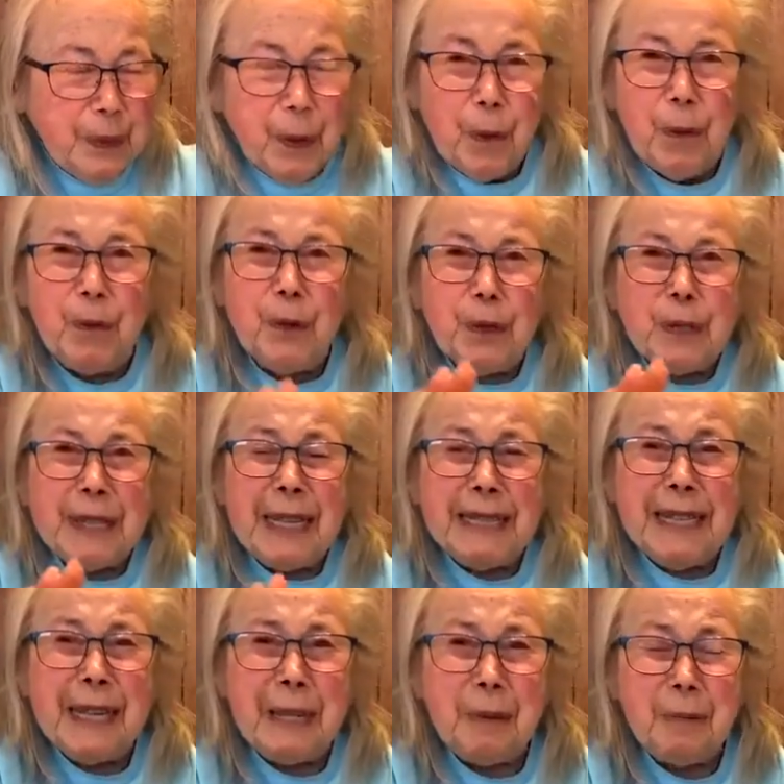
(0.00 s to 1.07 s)
no, first
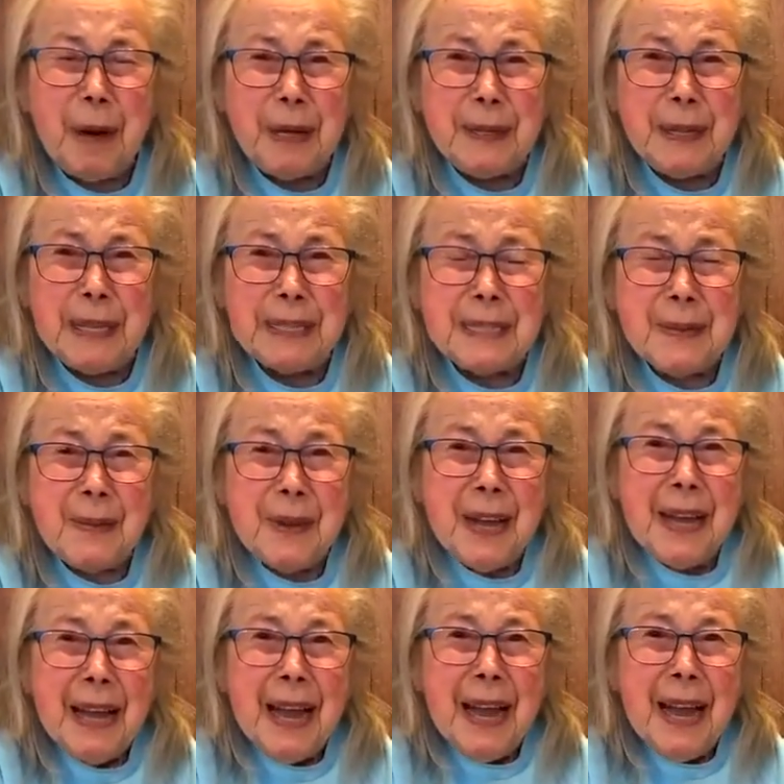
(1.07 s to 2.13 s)
I'll tell about this.
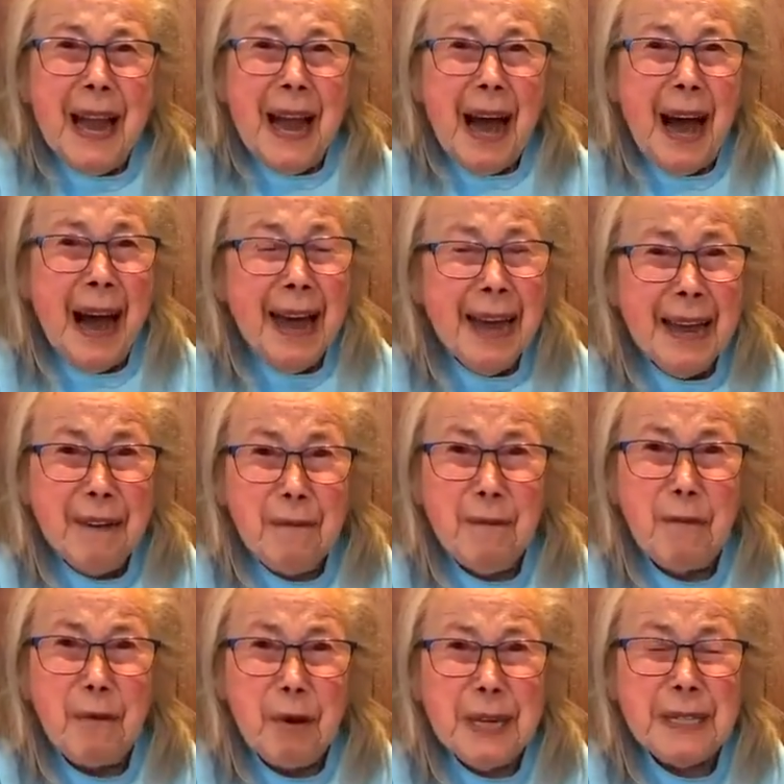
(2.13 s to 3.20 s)
I have
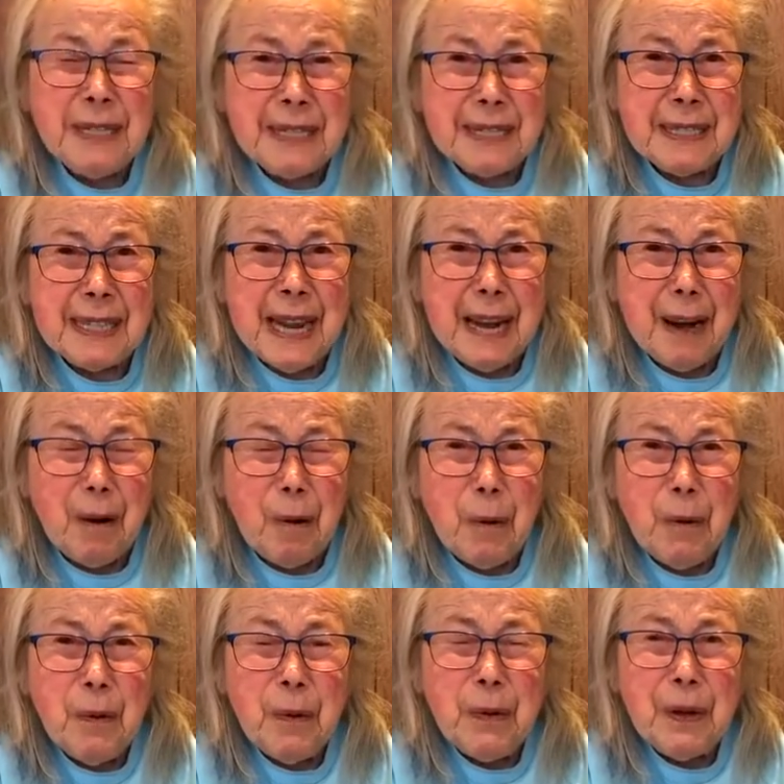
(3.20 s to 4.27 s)
friends
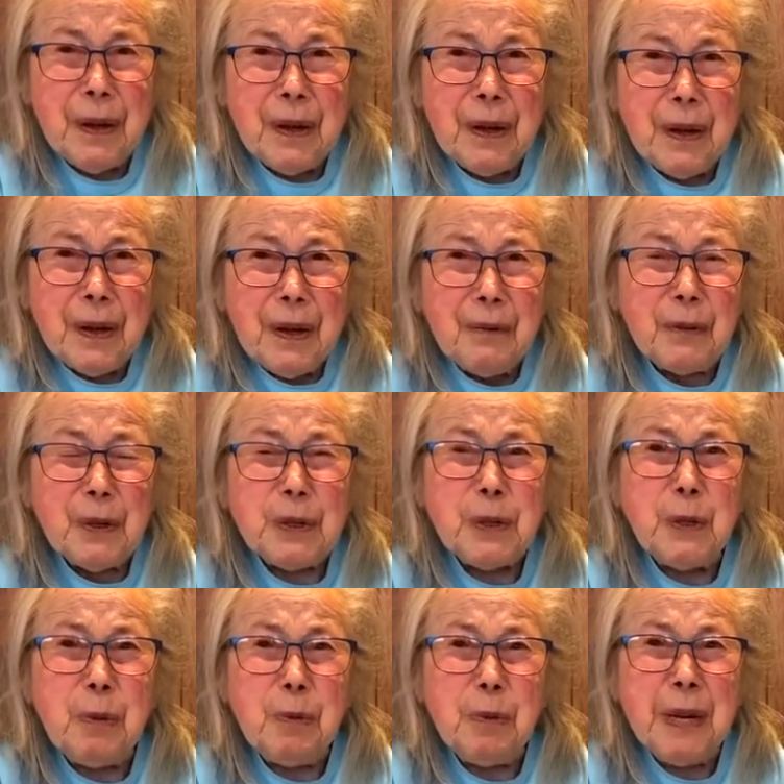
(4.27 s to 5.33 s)
now for
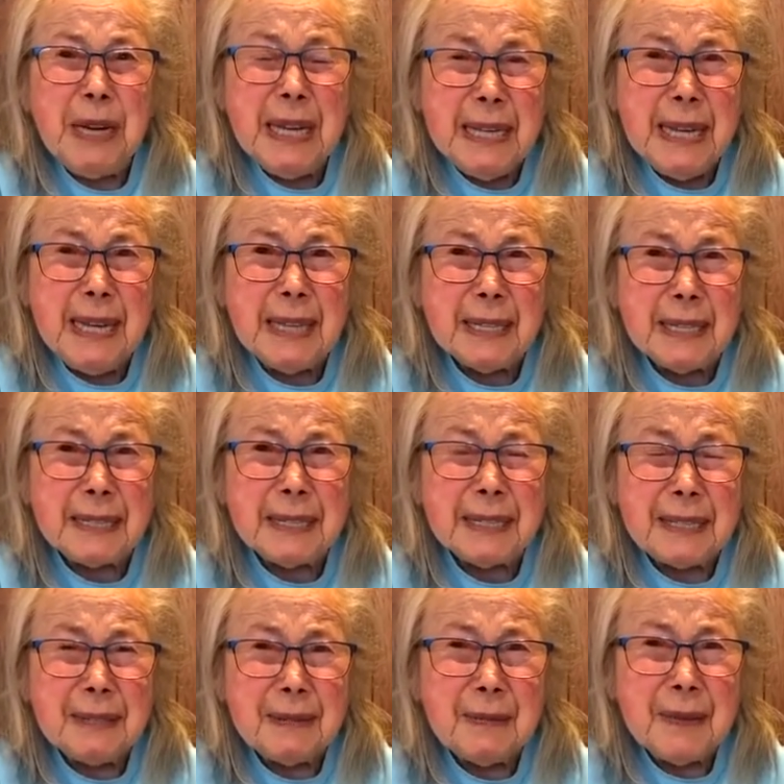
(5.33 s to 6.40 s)
so many
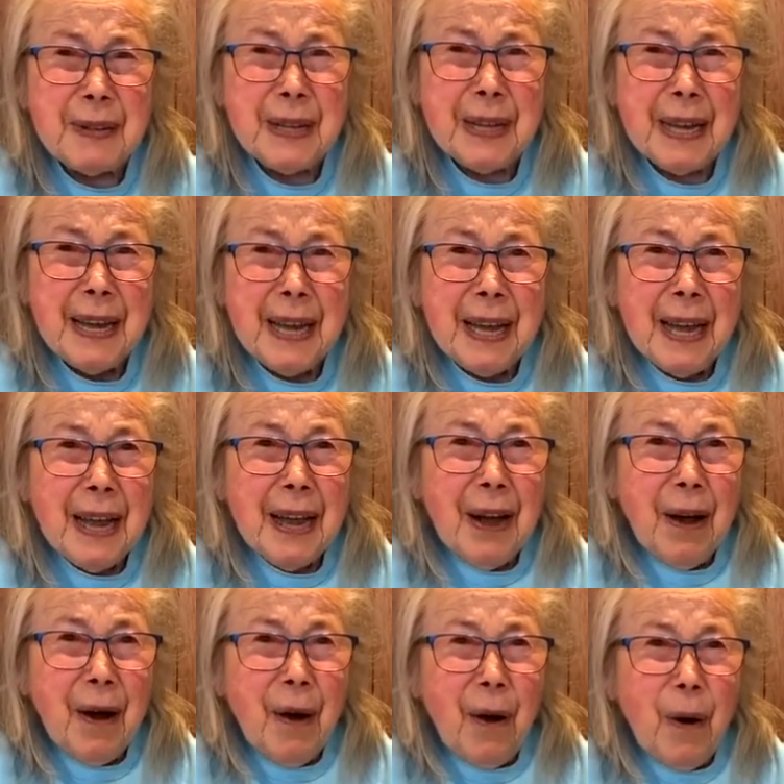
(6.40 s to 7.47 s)
years
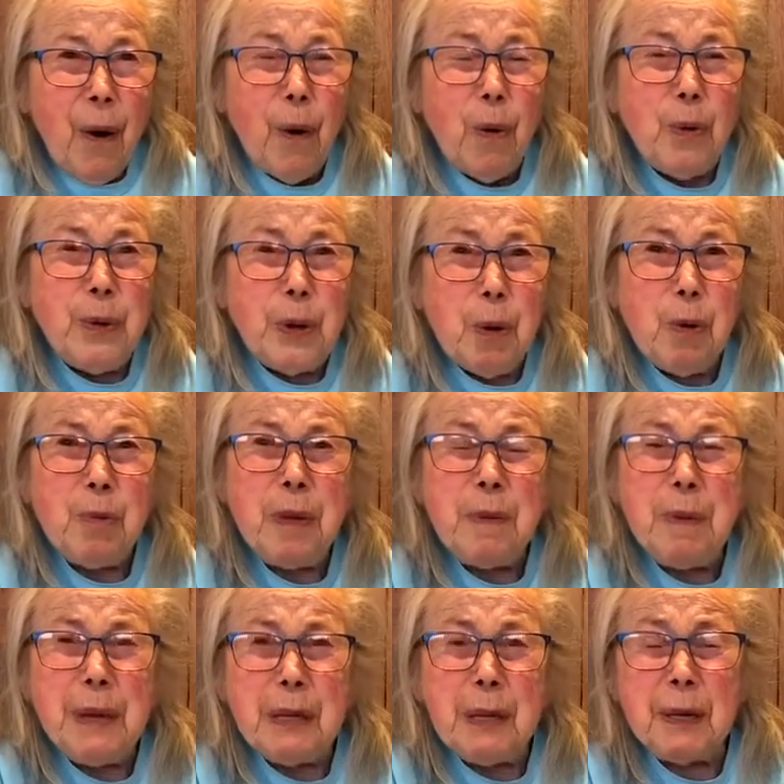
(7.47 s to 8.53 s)
who know
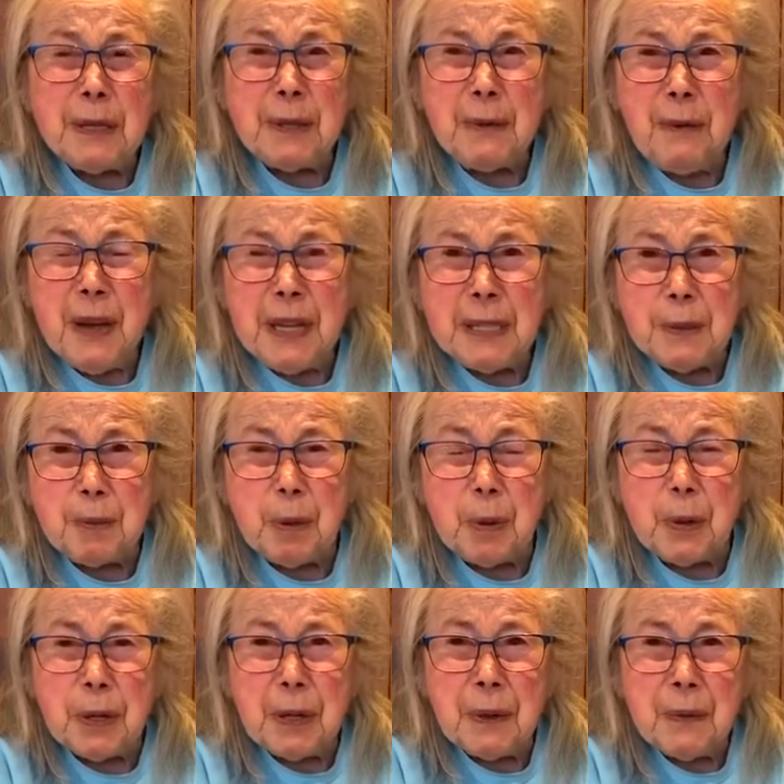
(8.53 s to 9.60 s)
me because of
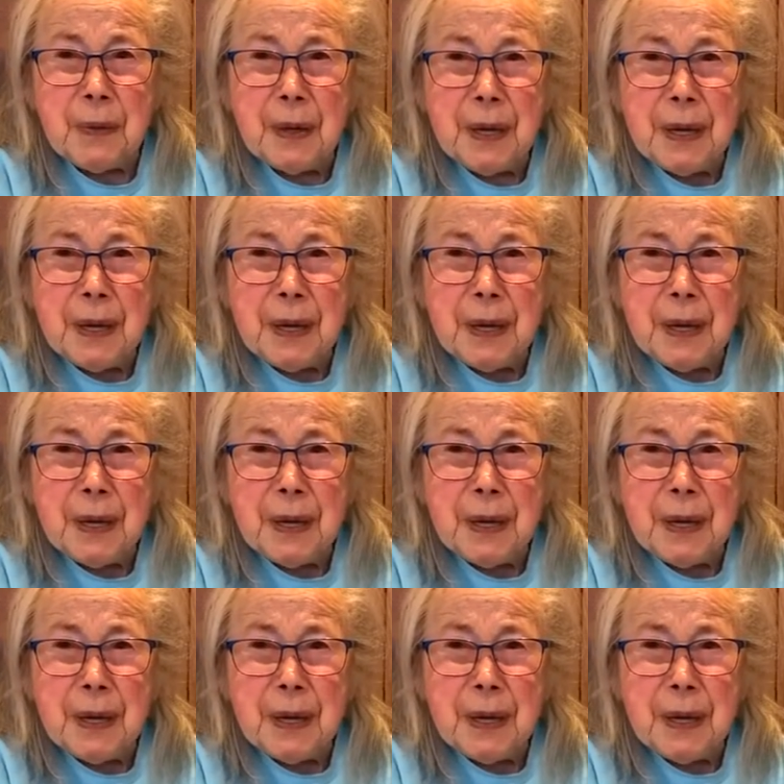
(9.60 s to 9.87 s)
Facebook.